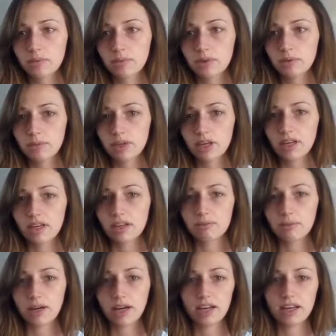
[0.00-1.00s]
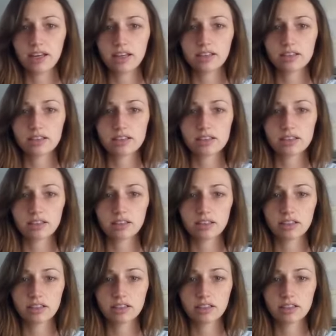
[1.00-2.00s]
I'm gonna make my
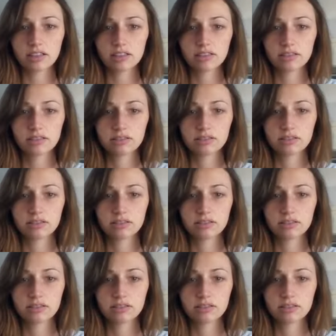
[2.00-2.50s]
answer